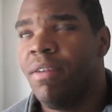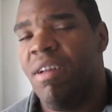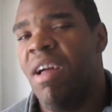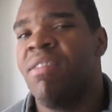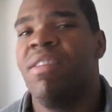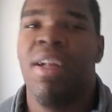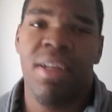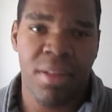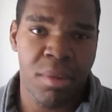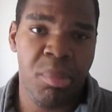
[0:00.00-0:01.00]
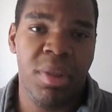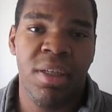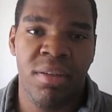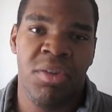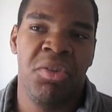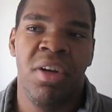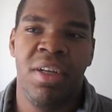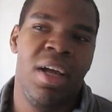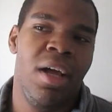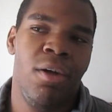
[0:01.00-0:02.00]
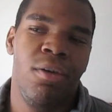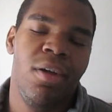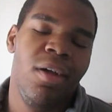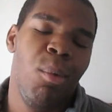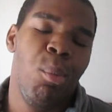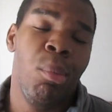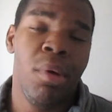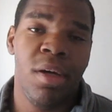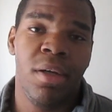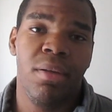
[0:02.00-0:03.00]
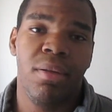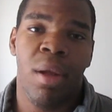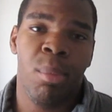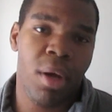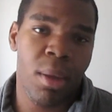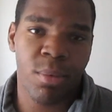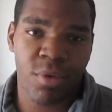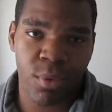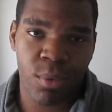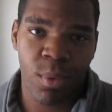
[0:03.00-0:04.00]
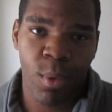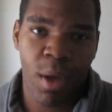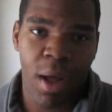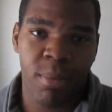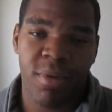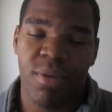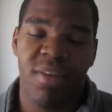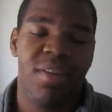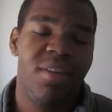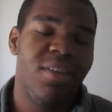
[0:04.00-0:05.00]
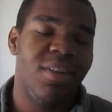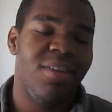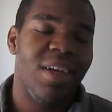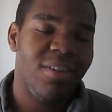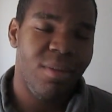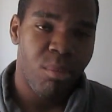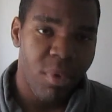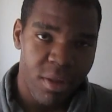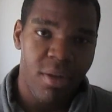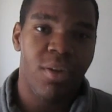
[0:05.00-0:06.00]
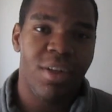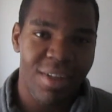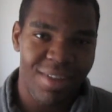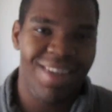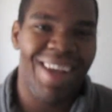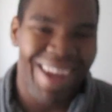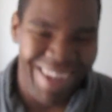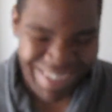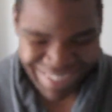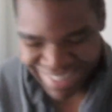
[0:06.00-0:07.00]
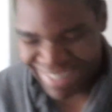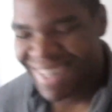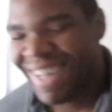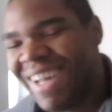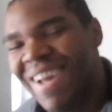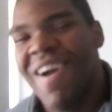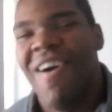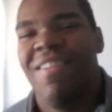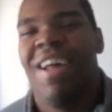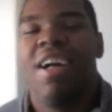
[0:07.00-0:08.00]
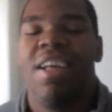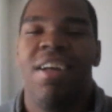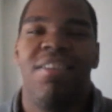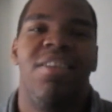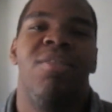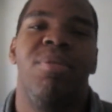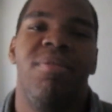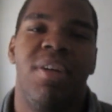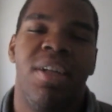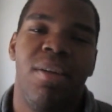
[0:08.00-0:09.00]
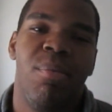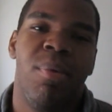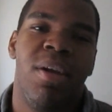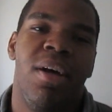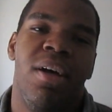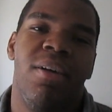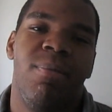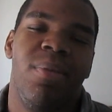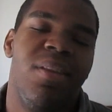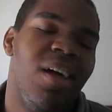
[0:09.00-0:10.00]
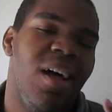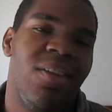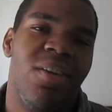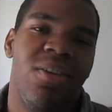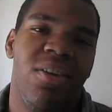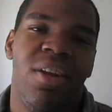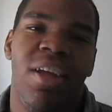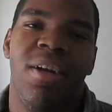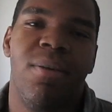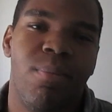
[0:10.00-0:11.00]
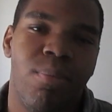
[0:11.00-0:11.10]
aesthetically pleasing right now. But I promise you, I'm still the sexy brother on the inside. Nah, guys, it's been fun. But talk to y'all later.